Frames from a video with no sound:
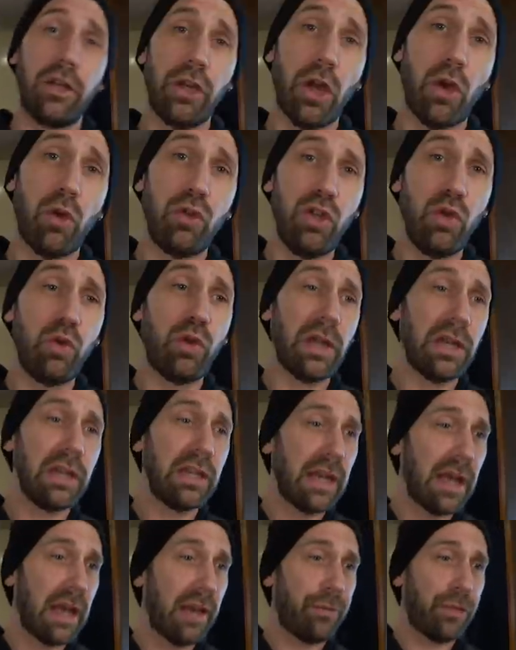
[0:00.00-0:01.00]
You know, you can
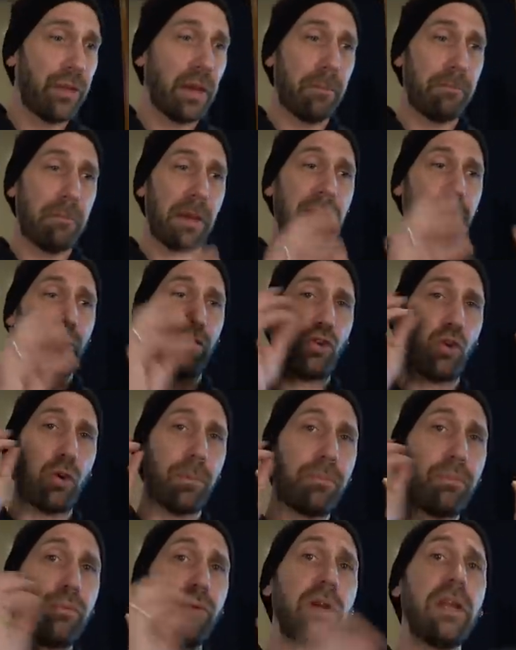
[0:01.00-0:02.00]
get the Ambassador
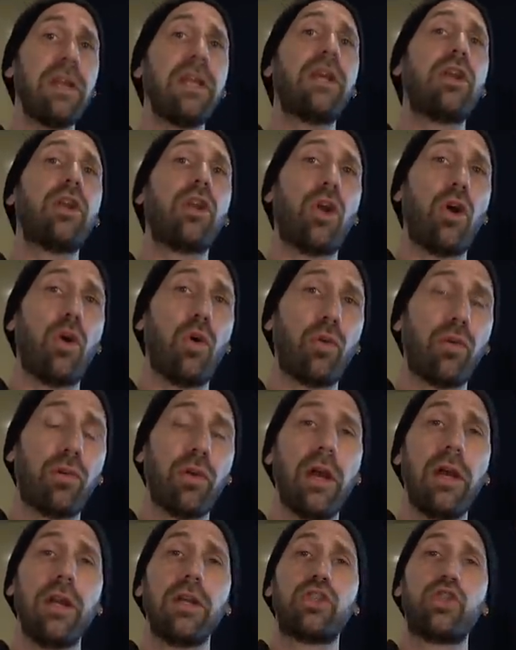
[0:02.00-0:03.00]
pretty close
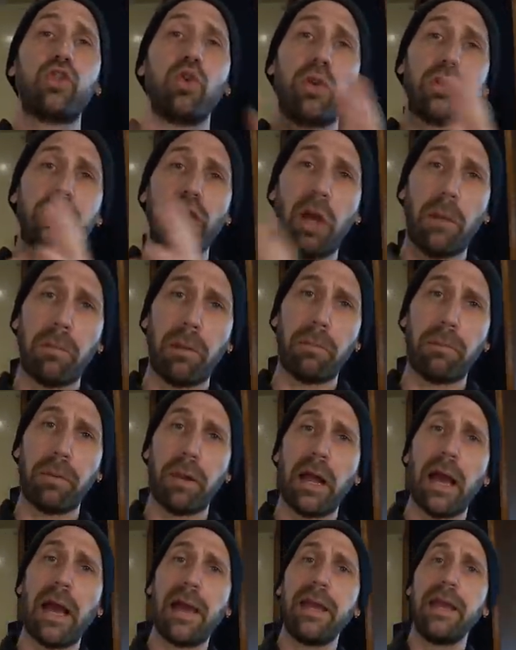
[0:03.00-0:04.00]
to a Double
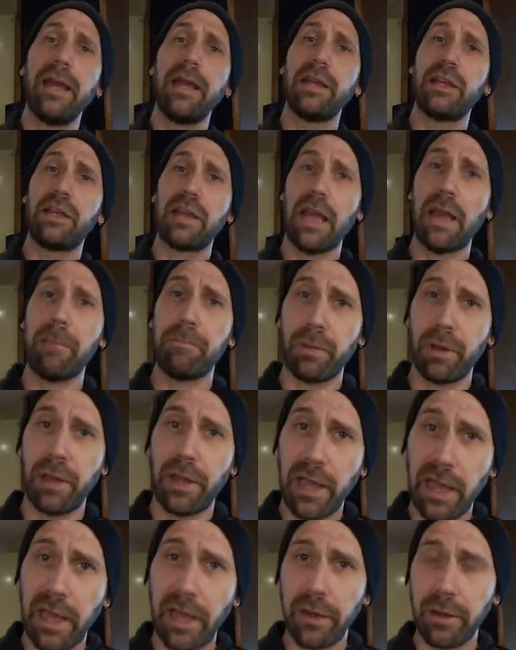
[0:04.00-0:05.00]
Ply dampened
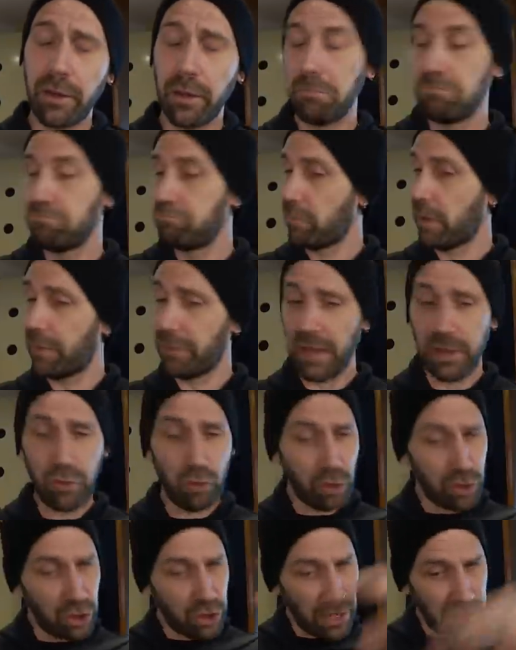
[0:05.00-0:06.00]
head, and then
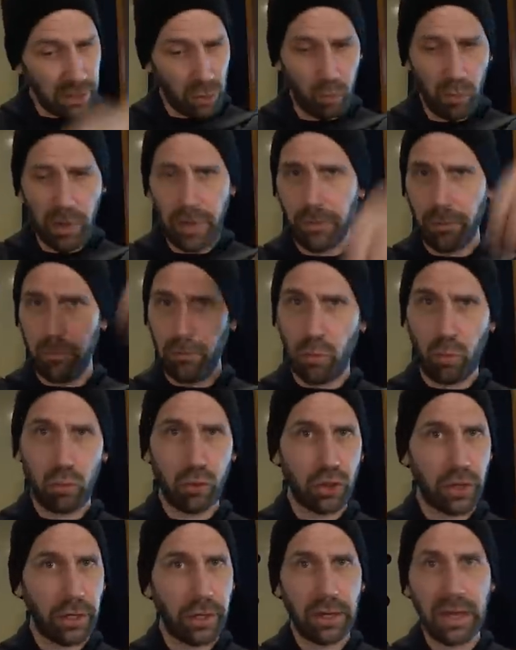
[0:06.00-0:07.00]
you can take away the
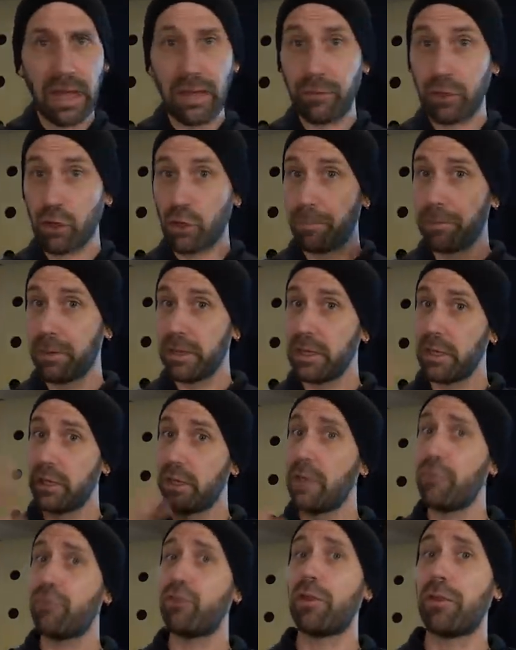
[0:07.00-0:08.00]
Moonjail and have a completely
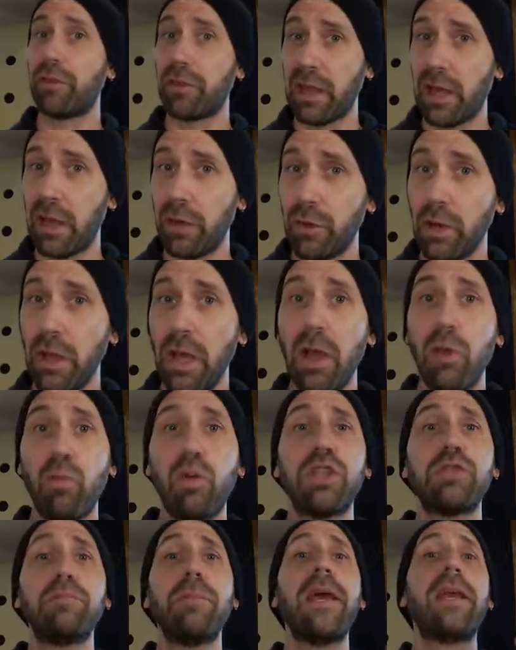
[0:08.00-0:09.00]
different sound,
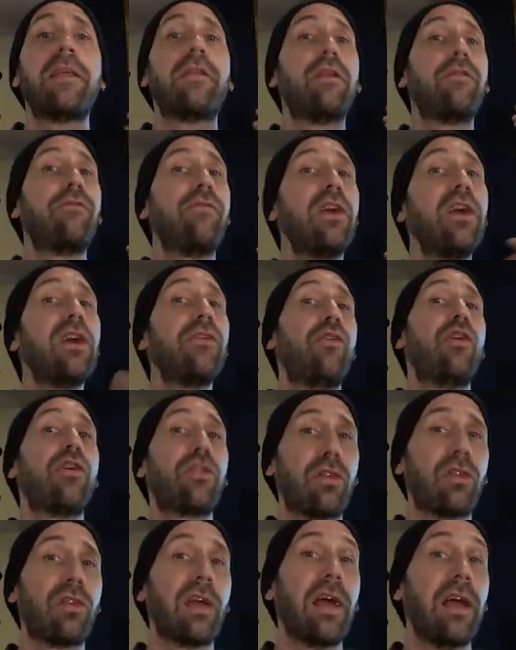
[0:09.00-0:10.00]
which makes it very
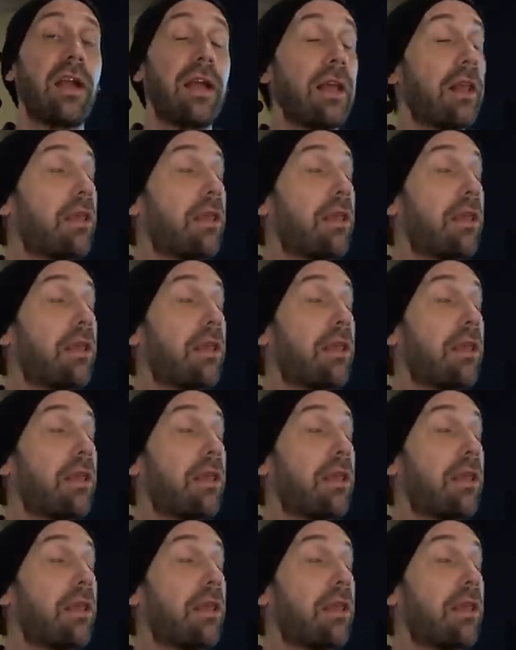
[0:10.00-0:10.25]
versatile,